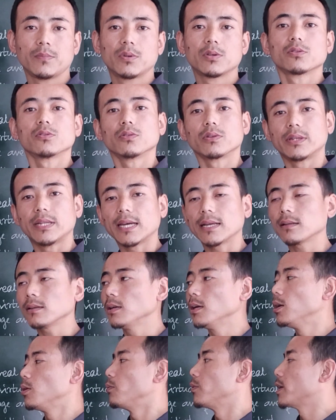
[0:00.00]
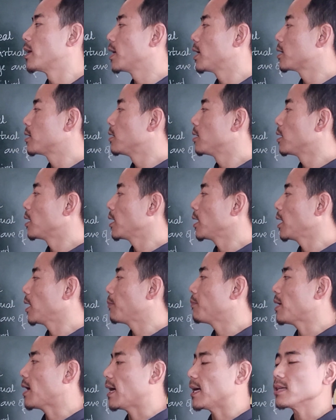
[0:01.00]
So then we get
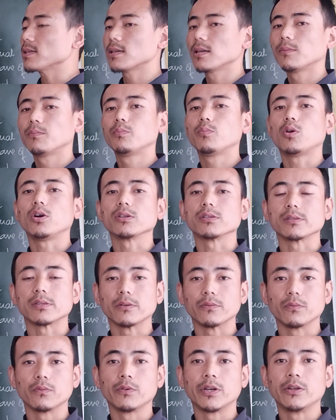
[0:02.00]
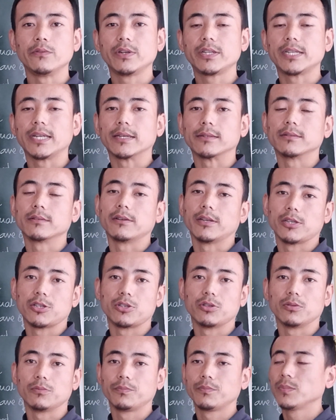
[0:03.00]
M as positive when we take the
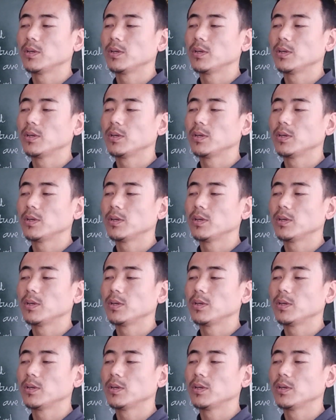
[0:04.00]
ratio.